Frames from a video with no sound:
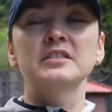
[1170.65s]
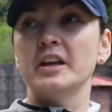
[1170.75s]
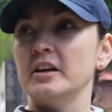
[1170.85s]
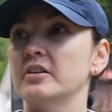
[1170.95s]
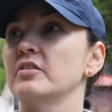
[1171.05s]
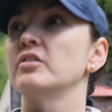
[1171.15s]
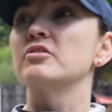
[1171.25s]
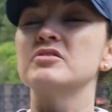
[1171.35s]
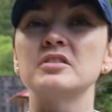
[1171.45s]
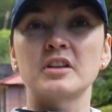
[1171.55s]
lake, there
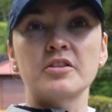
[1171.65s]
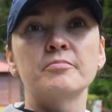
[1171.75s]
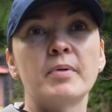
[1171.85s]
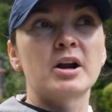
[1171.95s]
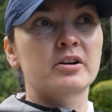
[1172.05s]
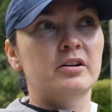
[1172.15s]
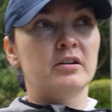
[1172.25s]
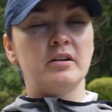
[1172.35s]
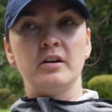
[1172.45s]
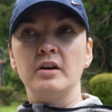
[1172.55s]
is another park,
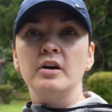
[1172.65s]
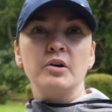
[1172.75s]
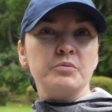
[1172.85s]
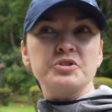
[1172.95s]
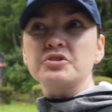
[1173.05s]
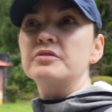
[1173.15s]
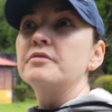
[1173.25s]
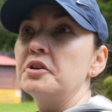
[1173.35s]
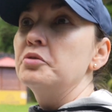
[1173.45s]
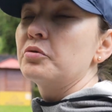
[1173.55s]
which is
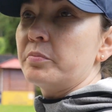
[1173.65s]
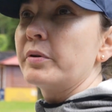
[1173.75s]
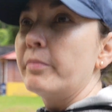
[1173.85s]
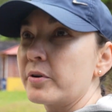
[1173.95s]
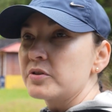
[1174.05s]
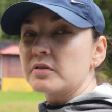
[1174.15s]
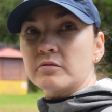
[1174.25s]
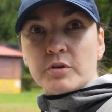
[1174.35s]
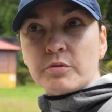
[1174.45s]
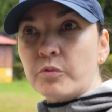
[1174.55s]
€3 per
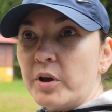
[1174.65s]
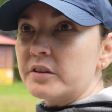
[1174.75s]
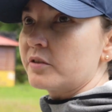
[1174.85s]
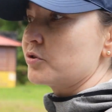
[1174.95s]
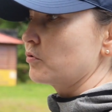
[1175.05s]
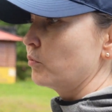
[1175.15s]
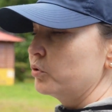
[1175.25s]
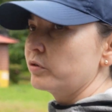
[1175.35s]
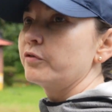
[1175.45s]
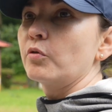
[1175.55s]
person, where we went. There's a
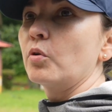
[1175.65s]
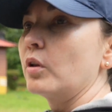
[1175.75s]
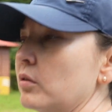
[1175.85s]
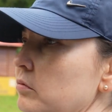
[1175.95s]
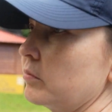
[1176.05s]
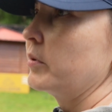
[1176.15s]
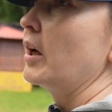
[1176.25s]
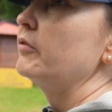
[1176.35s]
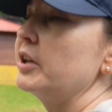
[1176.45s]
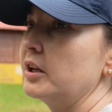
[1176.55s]
waterfall,
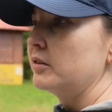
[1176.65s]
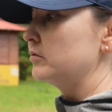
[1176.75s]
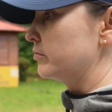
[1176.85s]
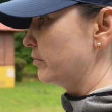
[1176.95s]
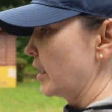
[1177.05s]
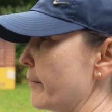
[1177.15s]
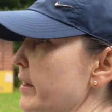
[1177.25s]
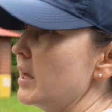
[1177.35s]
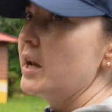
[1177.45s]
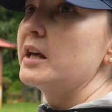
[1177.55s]
lovely
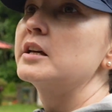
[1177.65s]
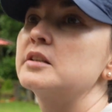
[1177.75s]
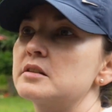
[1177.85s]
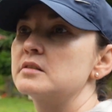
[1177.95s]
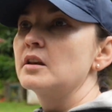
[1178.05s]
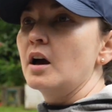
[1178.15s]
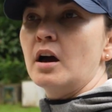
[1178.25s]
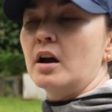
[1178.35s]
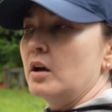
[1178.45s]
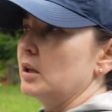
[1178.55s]
camellias,
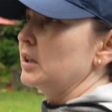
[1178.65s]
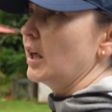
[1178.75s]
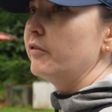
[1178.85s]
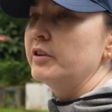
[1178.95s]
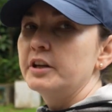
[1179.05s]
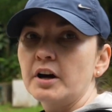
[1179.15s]
lovely